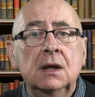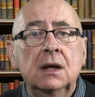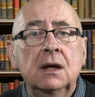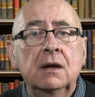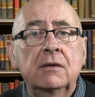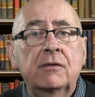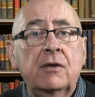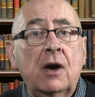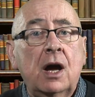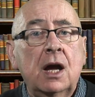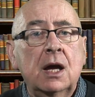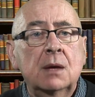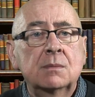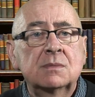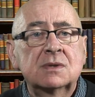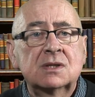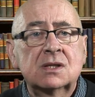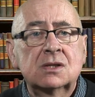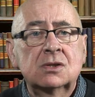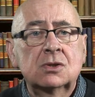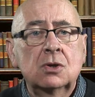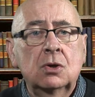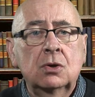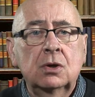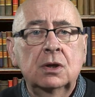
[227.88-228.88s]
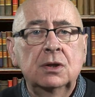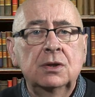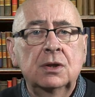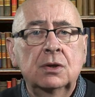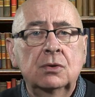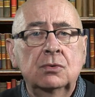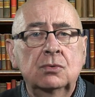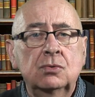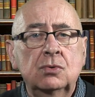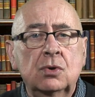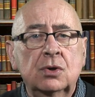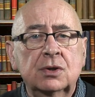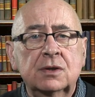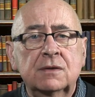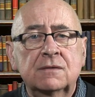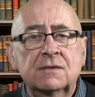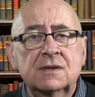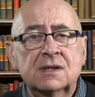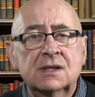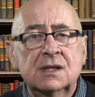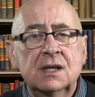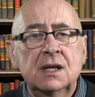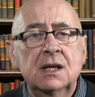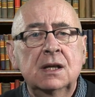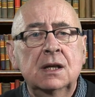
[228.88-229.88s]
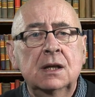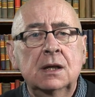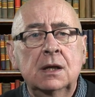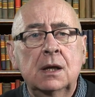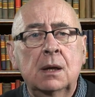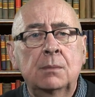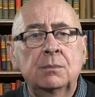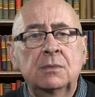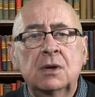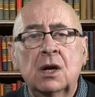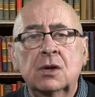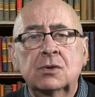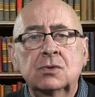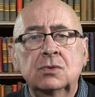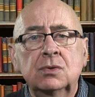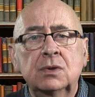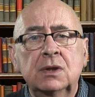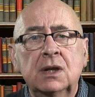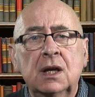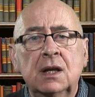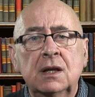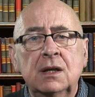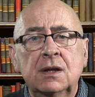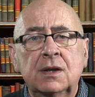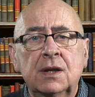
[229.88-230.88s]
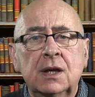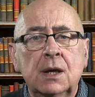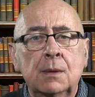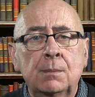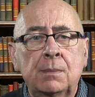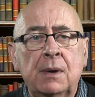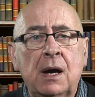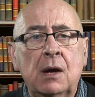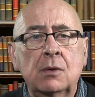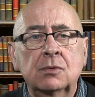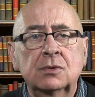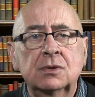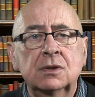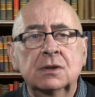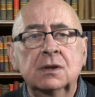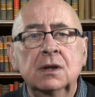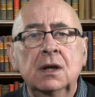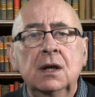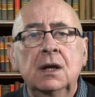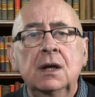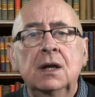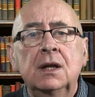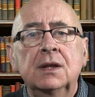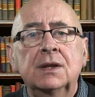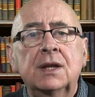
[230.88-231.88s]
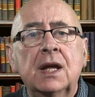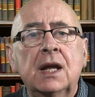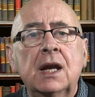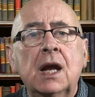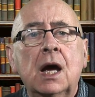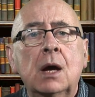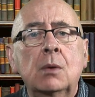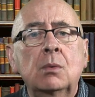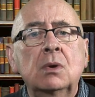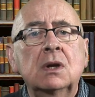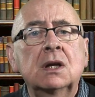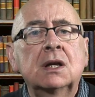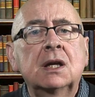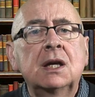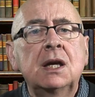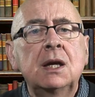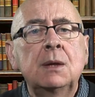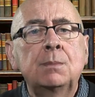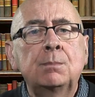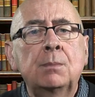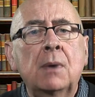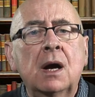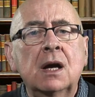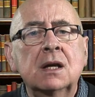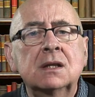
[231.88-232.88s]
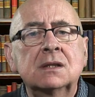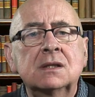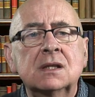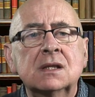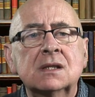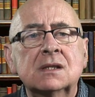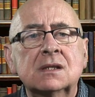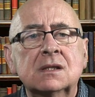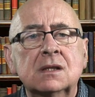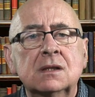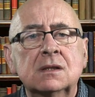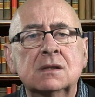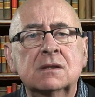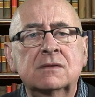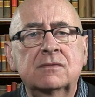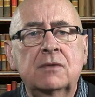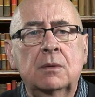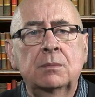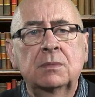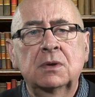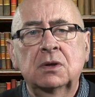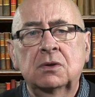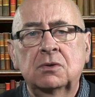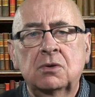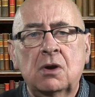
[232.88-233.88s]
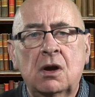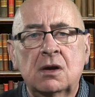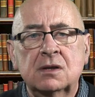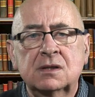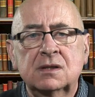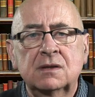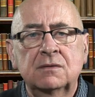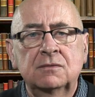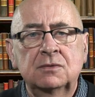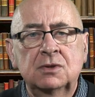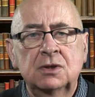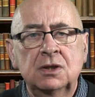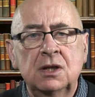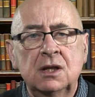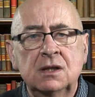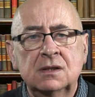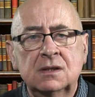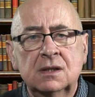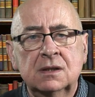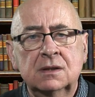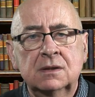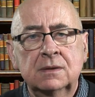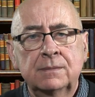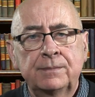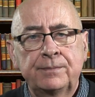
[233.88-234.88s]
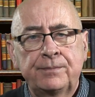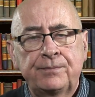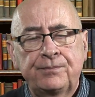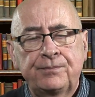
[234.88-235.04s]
If I am stuck in the rut of sin and I'm not doing anything about it, then I will keep my distance from the cross of Jesus.